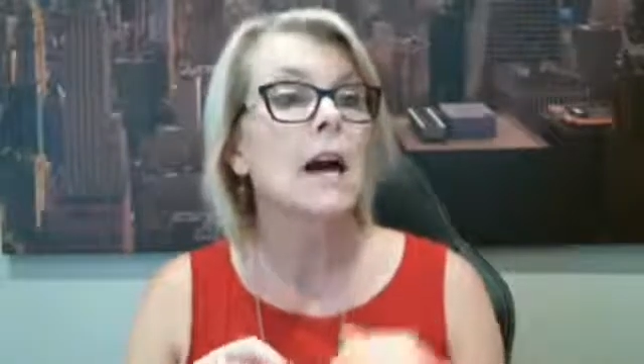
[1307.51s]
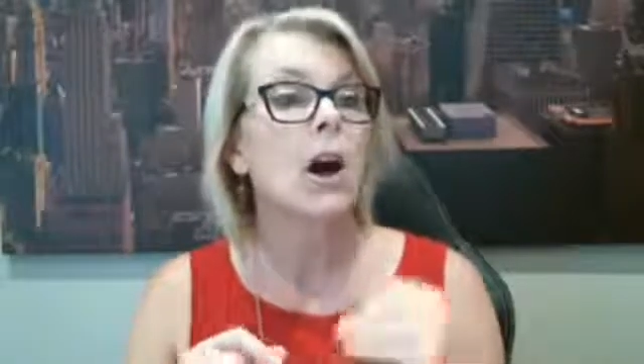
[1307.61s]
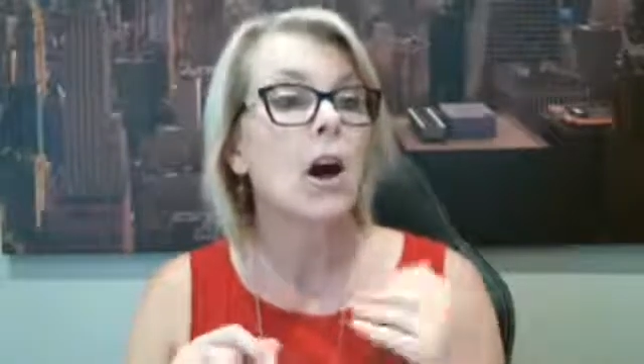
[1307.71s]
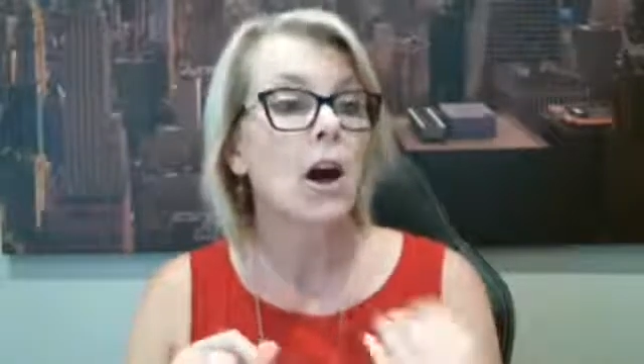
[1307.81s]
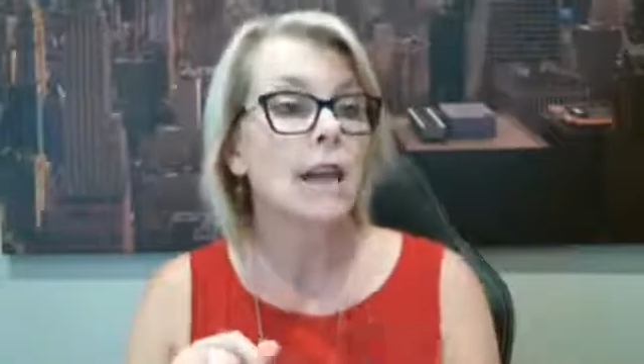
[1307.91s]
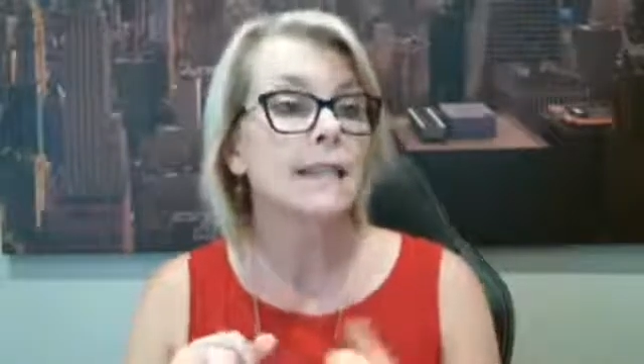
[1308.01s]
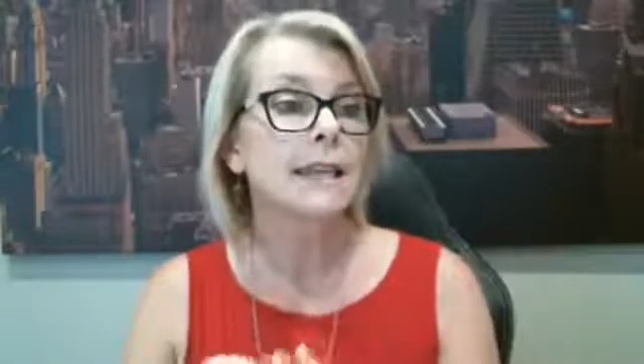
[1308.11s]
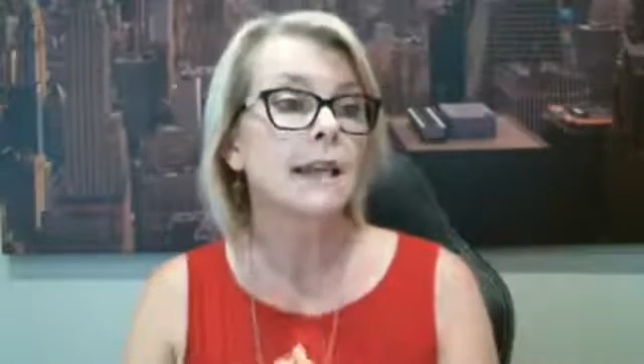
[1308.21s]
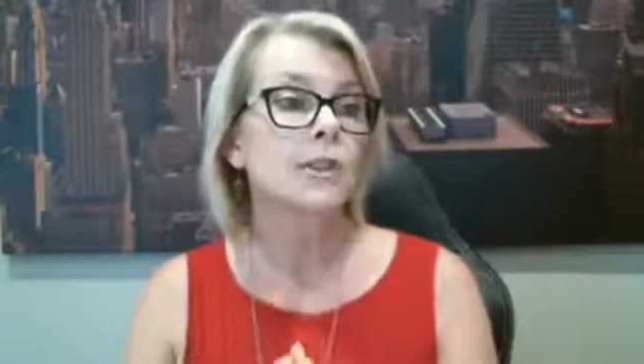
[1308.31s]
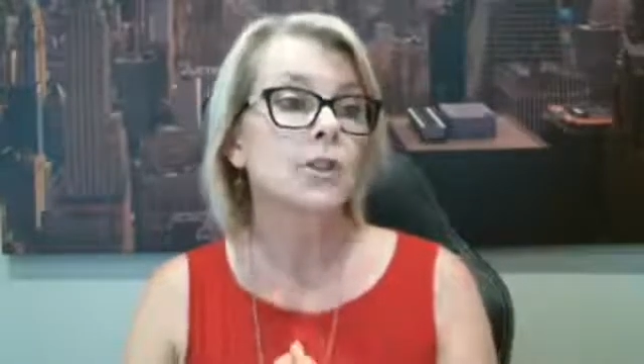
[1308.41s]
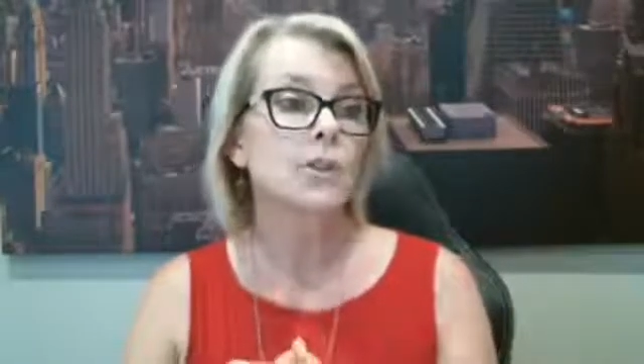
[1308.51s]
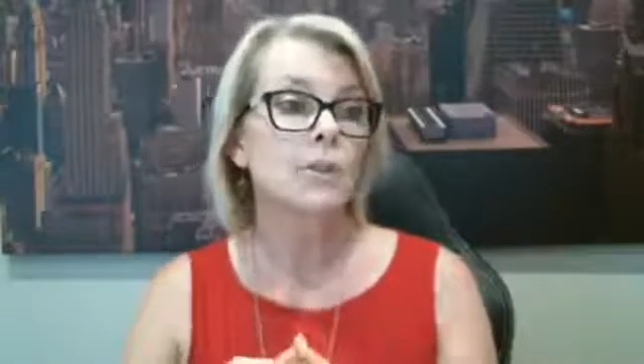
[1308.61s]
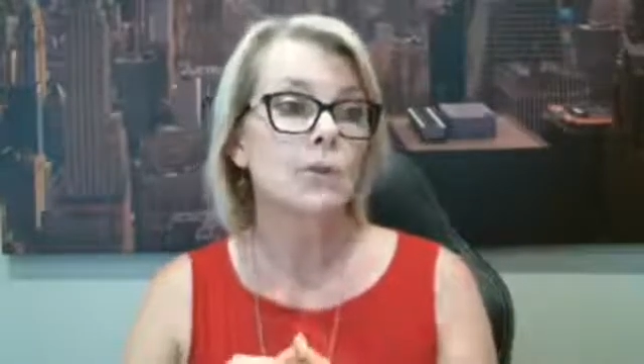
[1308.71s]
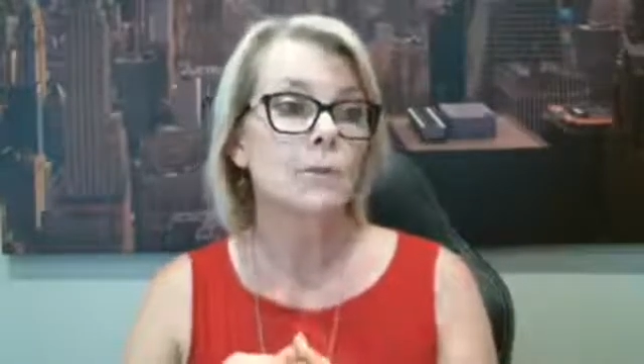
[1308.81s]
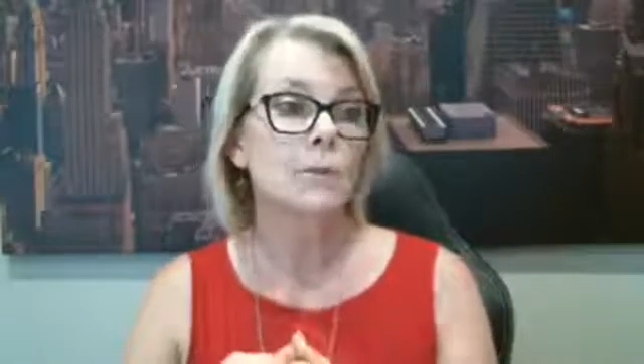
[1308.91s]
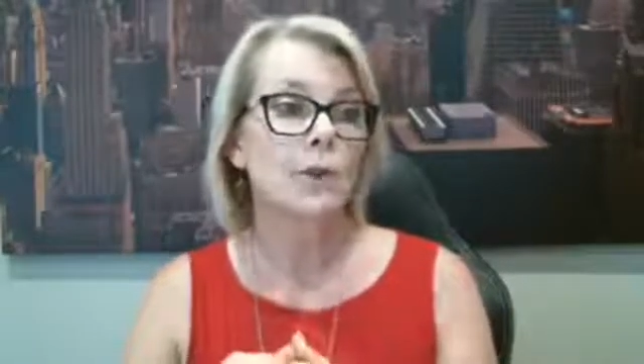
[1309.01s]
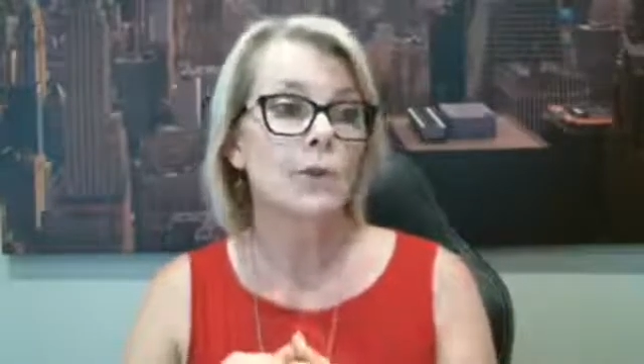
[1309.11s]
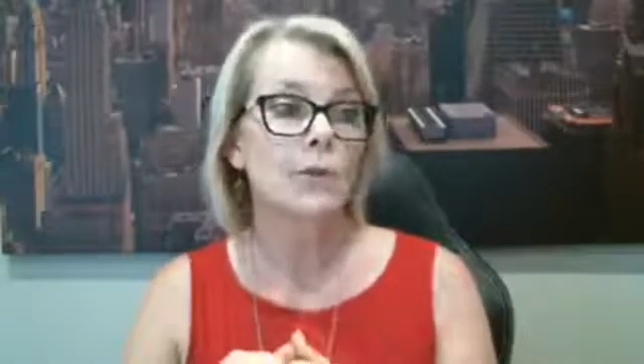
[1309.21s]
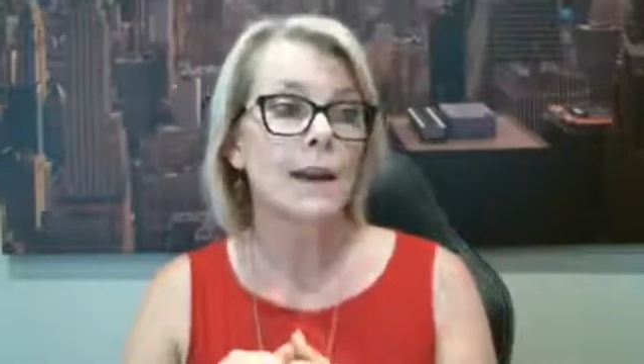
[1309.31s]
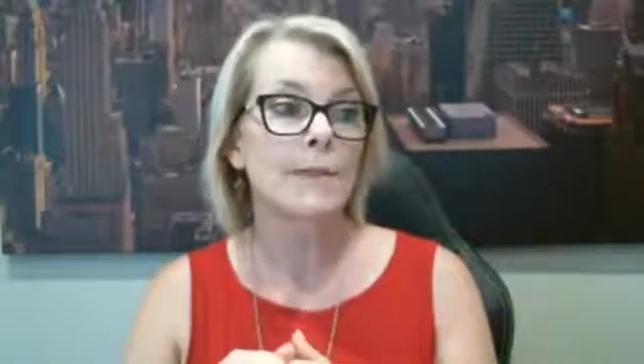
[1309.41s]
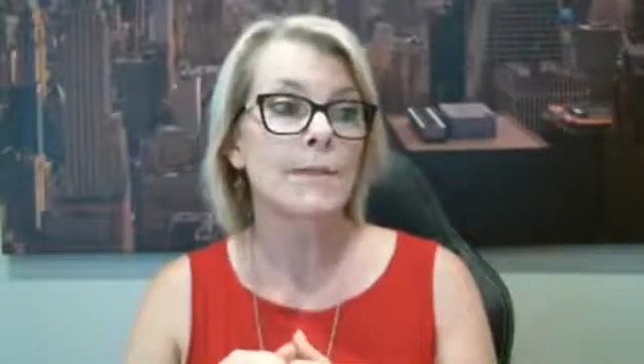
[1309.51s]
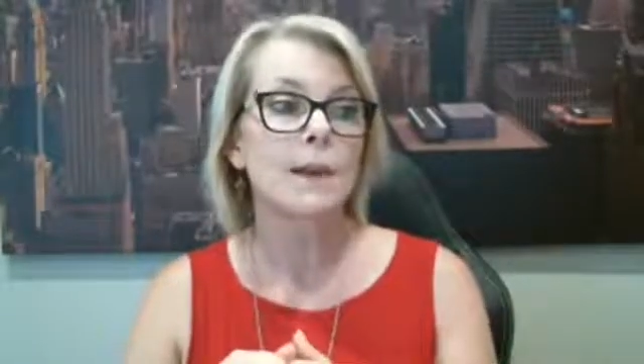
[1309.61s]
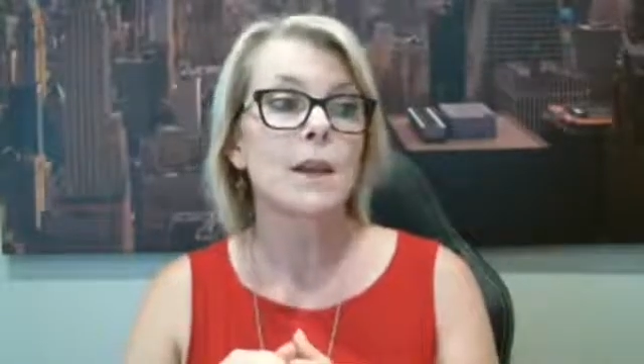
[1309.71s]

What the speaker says: high-touch group program,